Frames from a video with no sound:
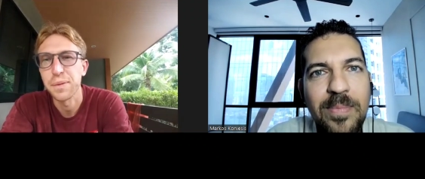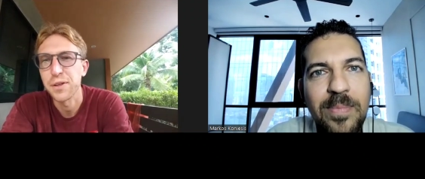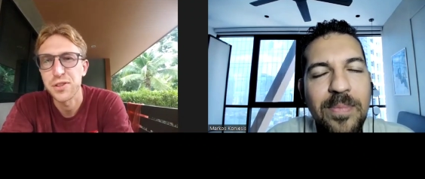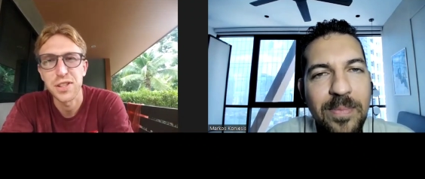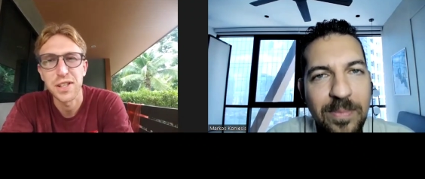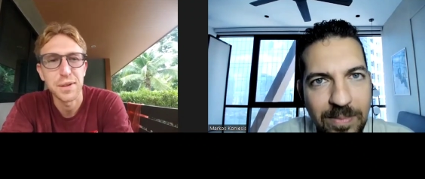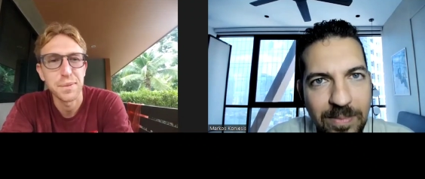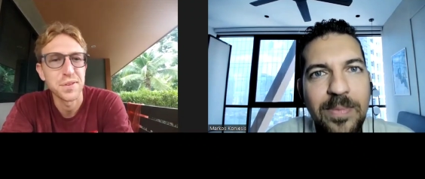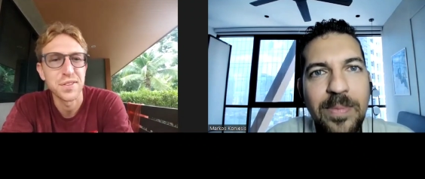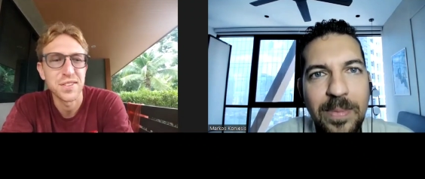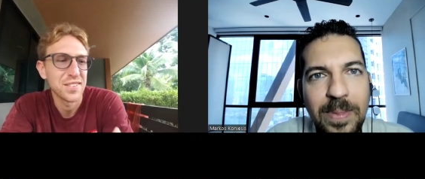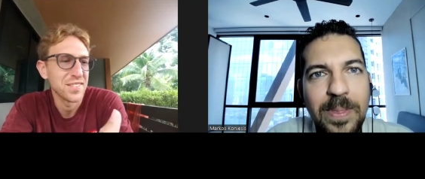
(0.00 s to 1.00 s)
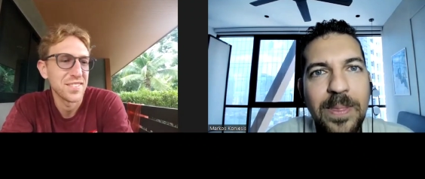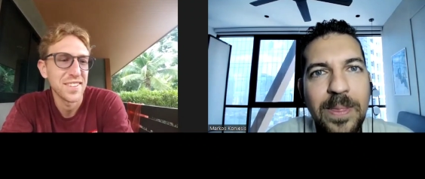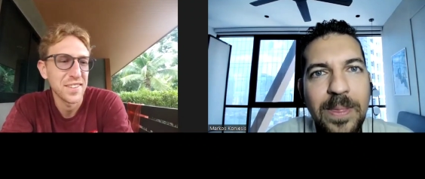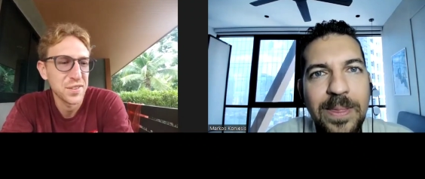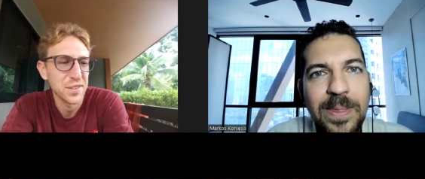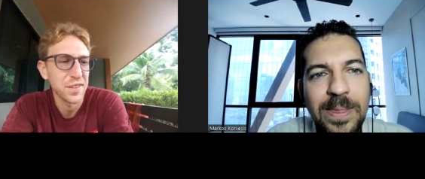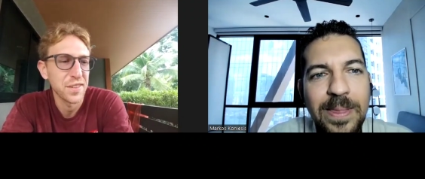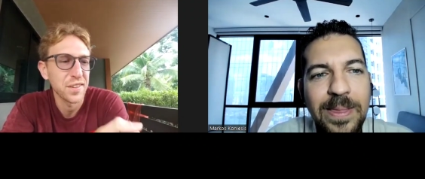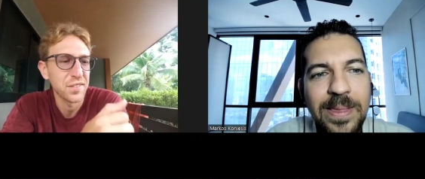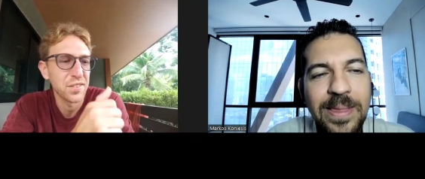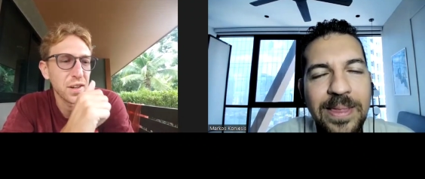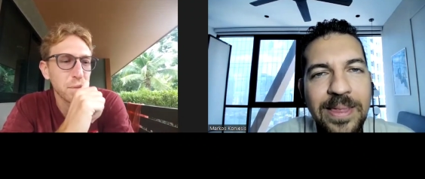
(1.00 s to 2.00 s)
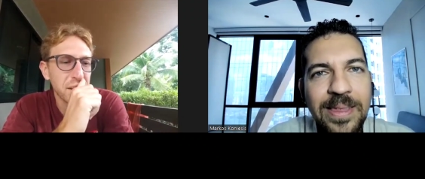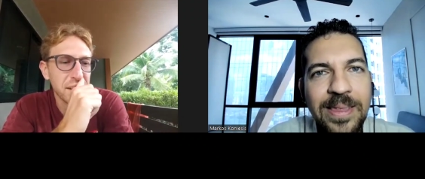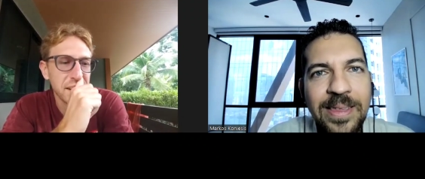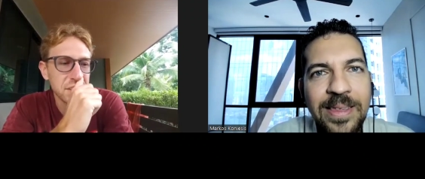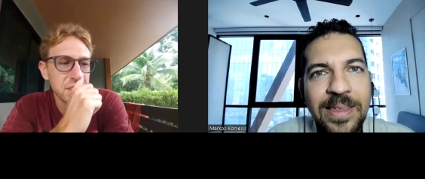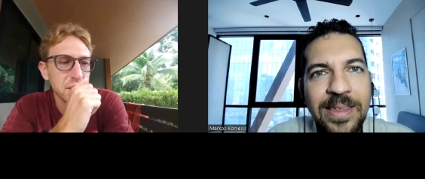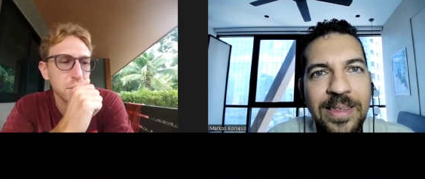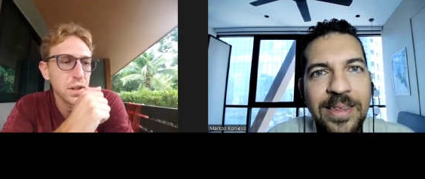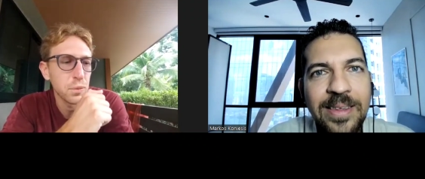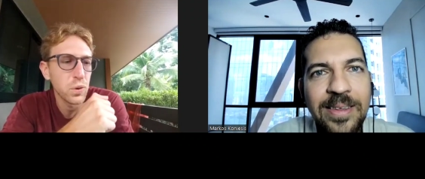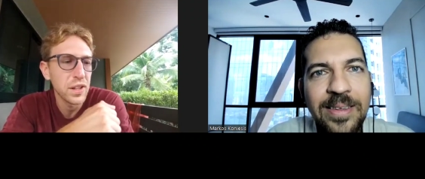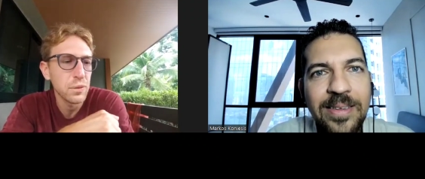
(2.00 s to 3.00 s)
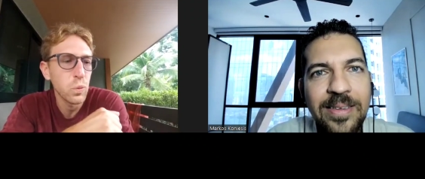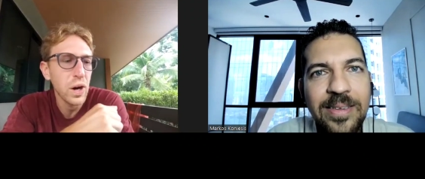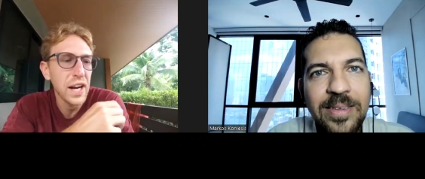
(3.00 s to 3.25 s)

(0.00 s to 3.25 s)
Speaker 1: remote jobs, that sort of thing. So I want to ask you: uh, what?